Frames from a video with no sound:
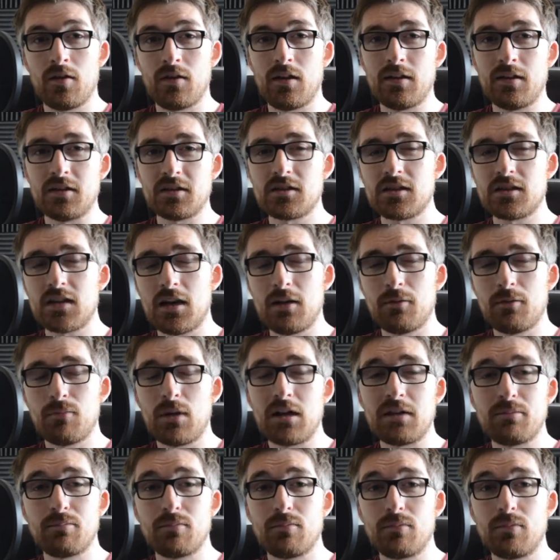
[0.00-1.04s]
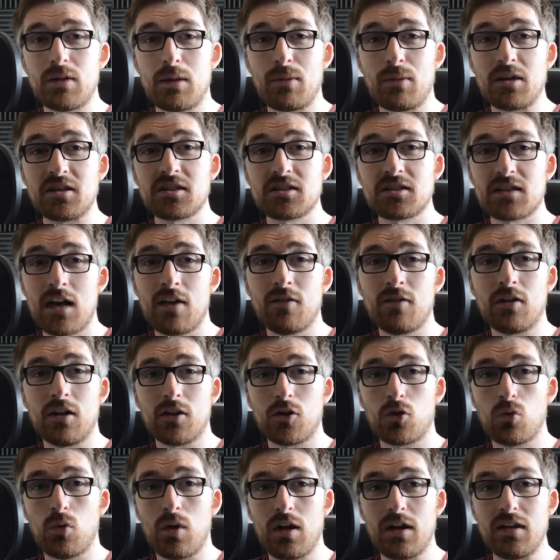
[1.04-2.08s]
Now that might sound
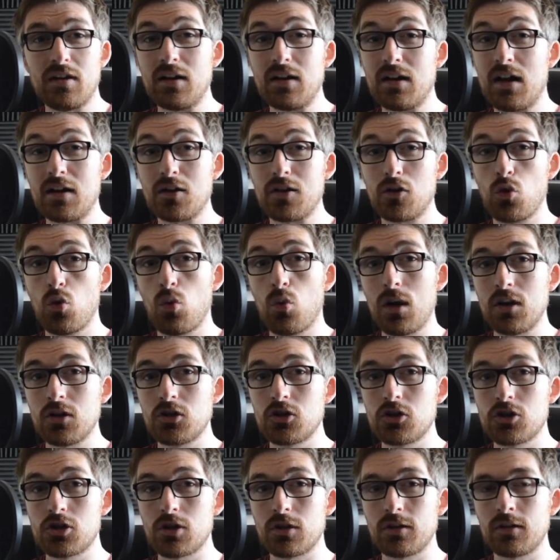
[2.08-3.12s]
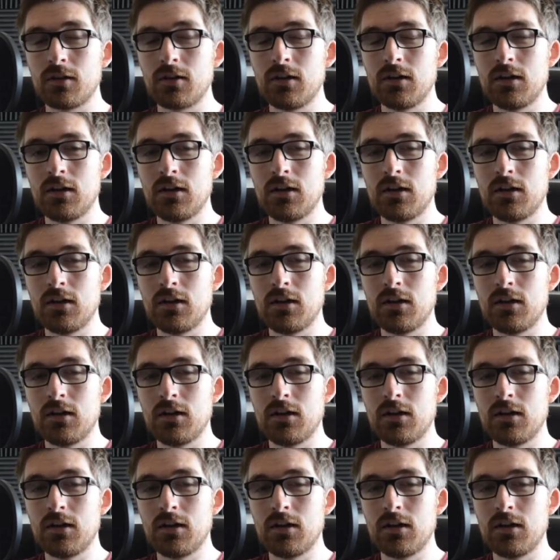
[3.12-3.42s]
like quite an inane question,